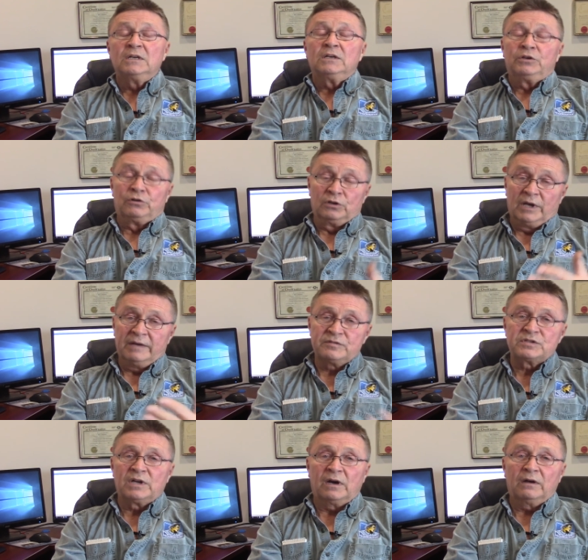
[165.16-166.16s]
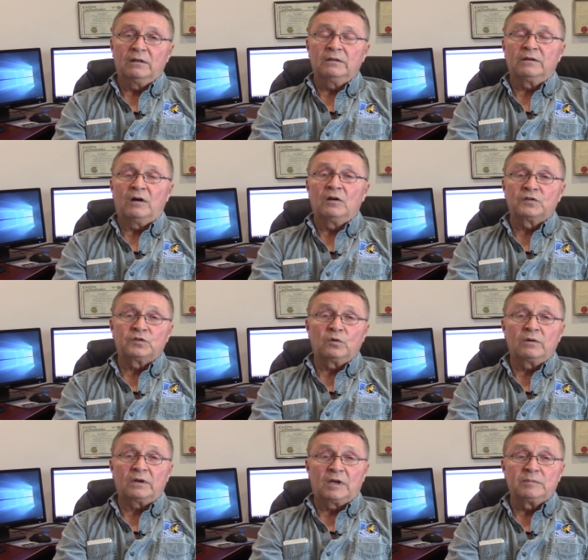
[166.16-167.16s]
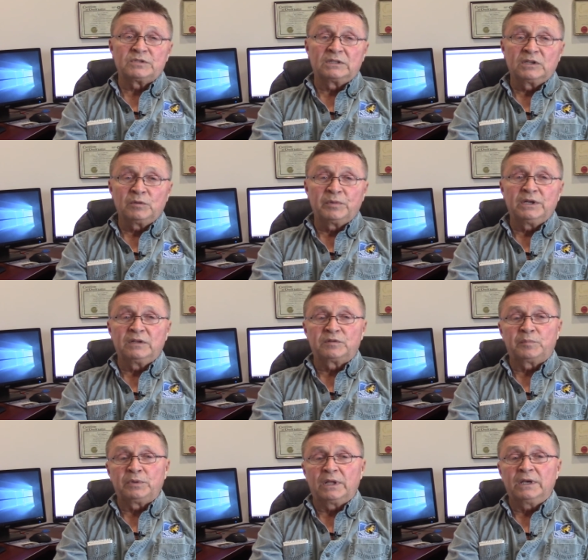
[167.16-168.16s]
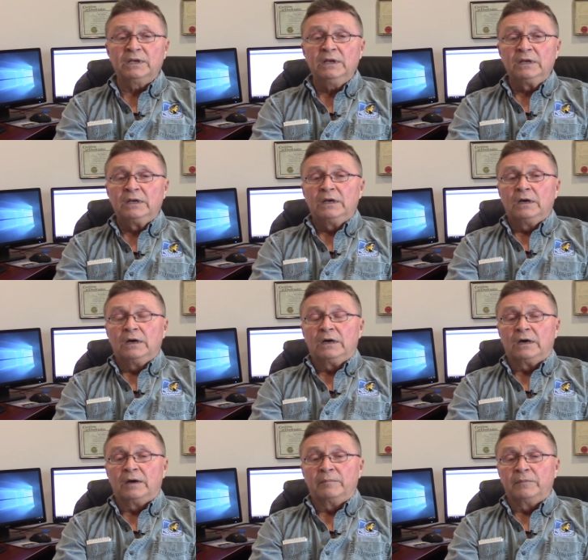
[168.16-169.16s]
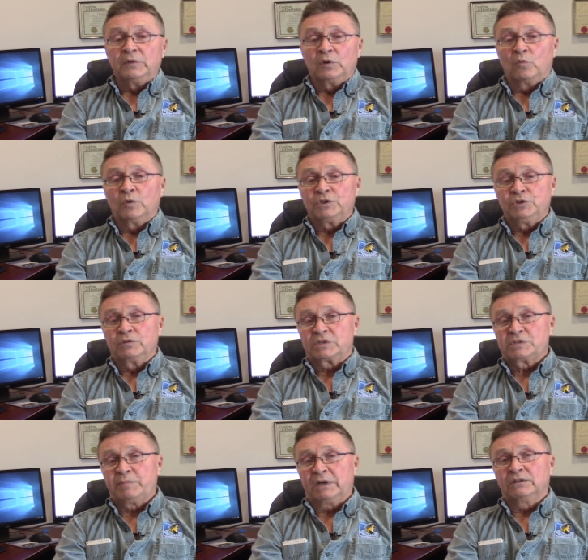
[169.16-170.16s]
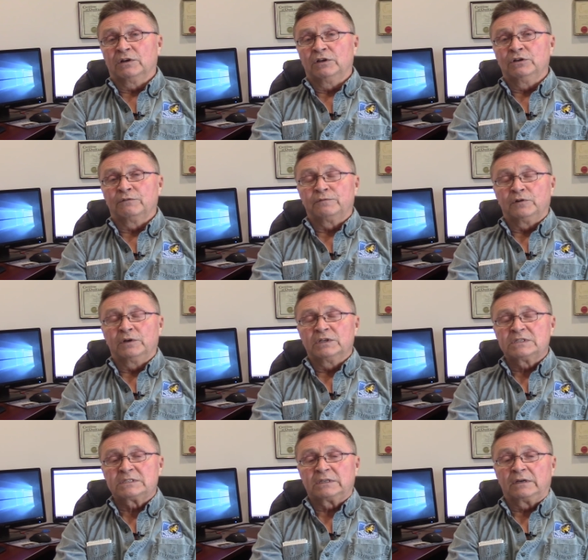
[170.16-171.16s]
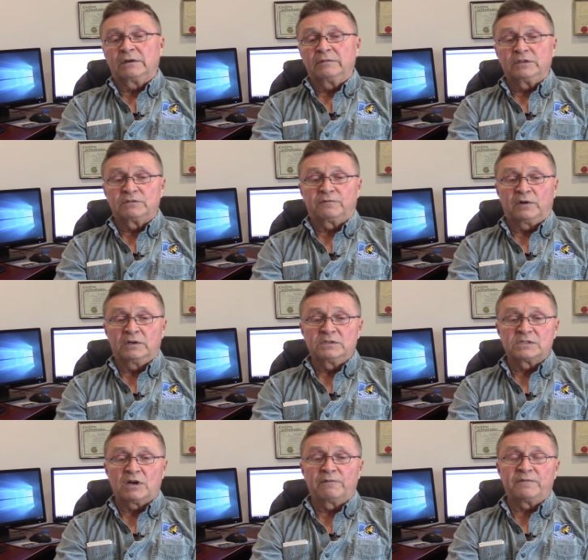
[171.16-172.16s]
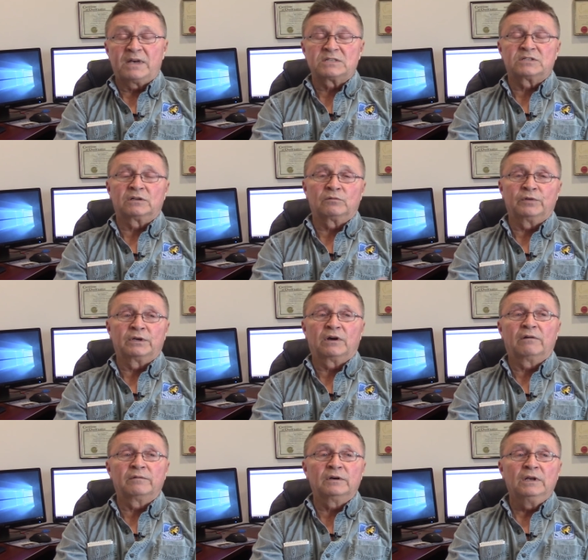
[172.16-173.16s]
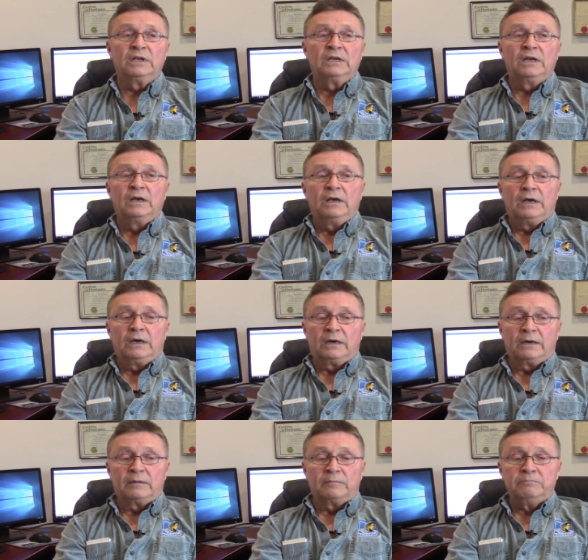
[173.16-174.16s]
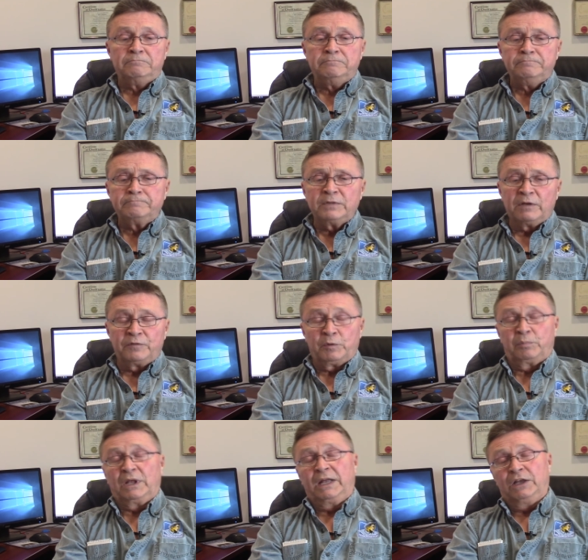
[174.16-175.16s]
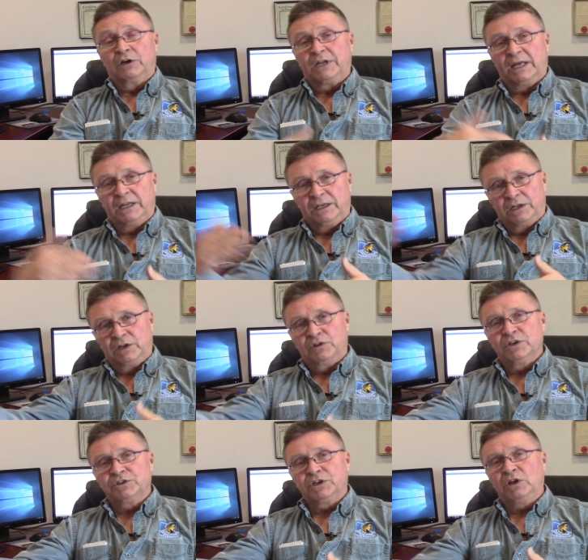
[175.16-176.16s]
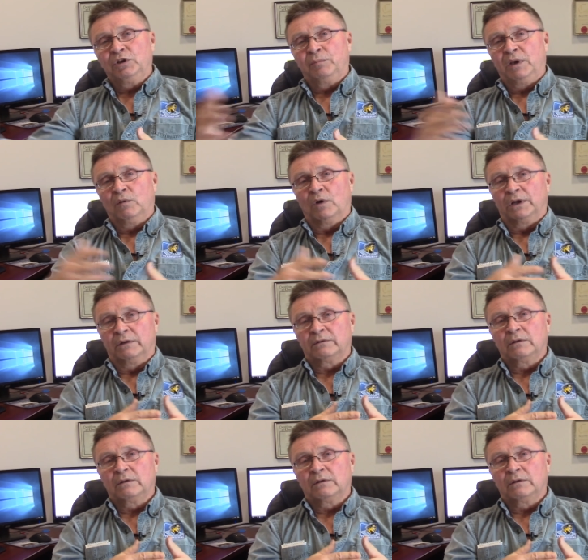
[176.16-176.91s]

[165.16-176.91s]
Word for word: Your lifestyle also comes a little bit into play. Um, you know, what you expect out of your furnace uh, as far as how fast it'll recover. Um, if you're planning on adding an addition, you may want to,